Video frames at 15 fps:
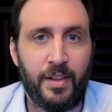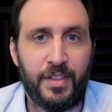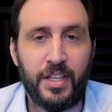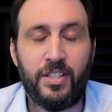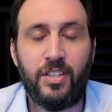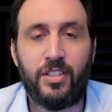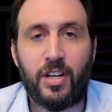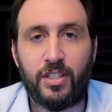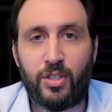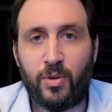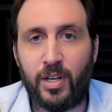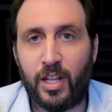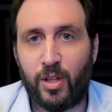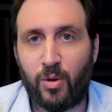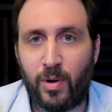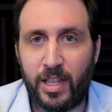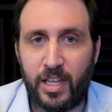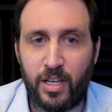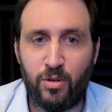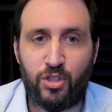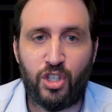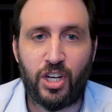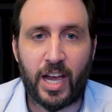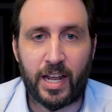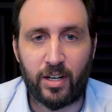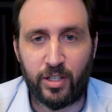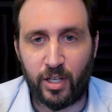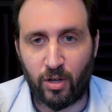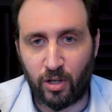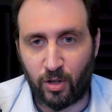This is also another way that you
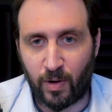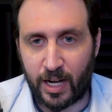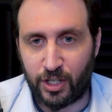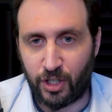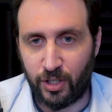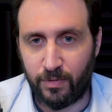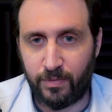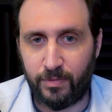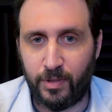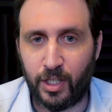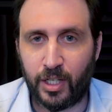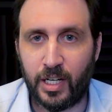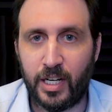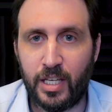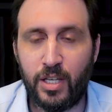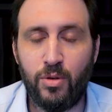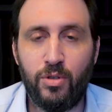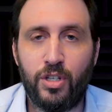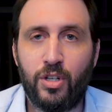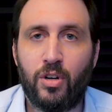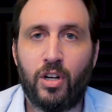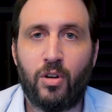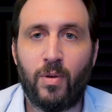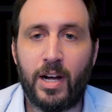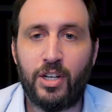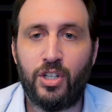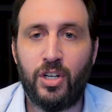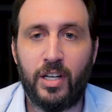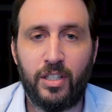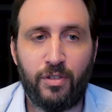channel your aggression. You're going to use your
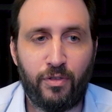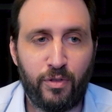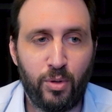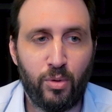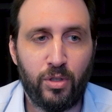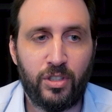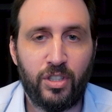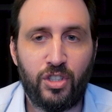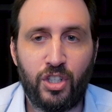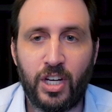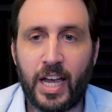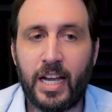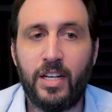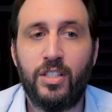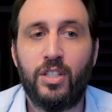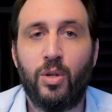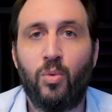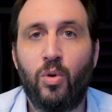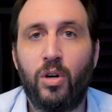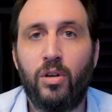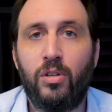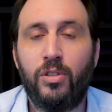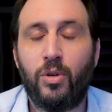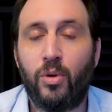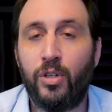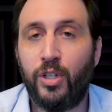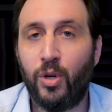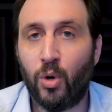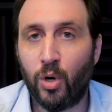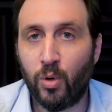aggression as fuel to change the world or
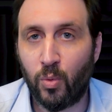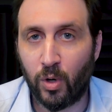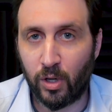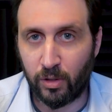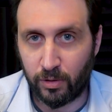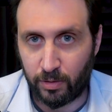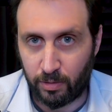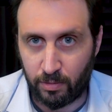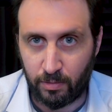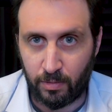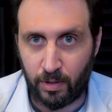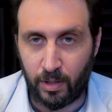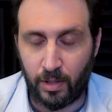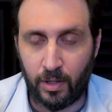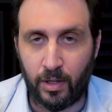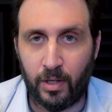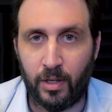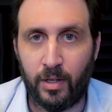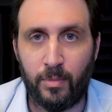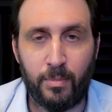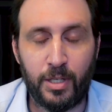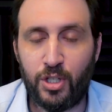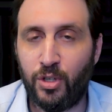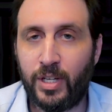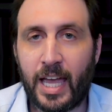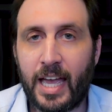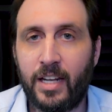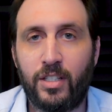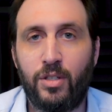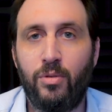your world. But you
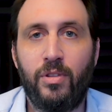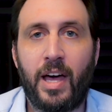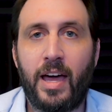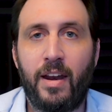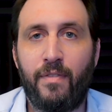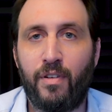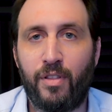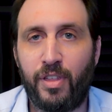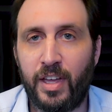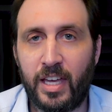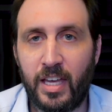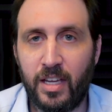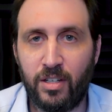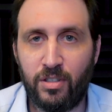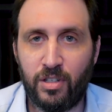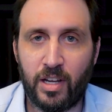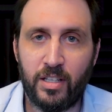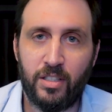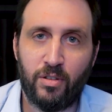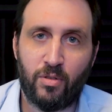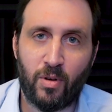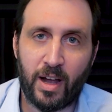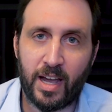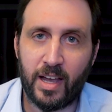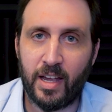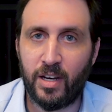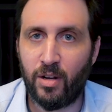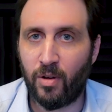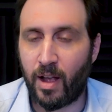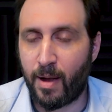can't do that if you're thinking in shades of gray
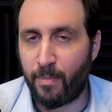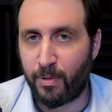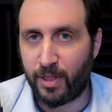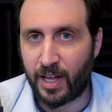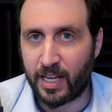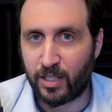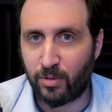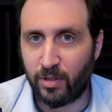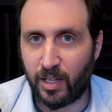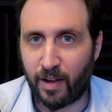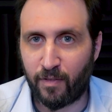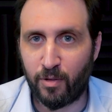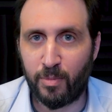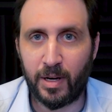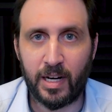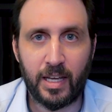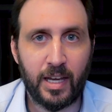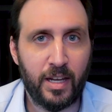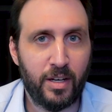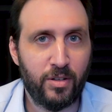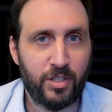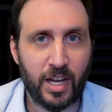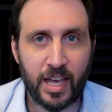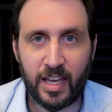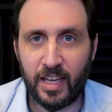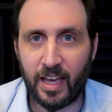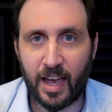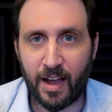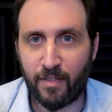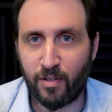and you're empathizing with everybody and you're
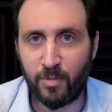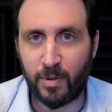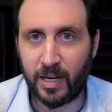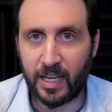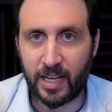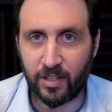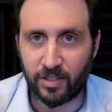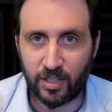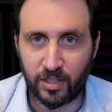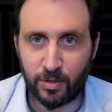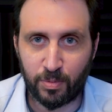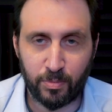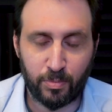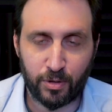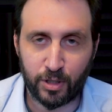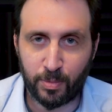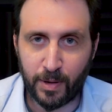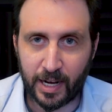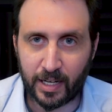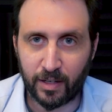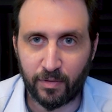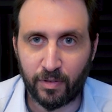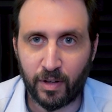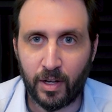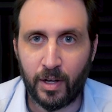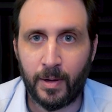taking everybody else's perspective.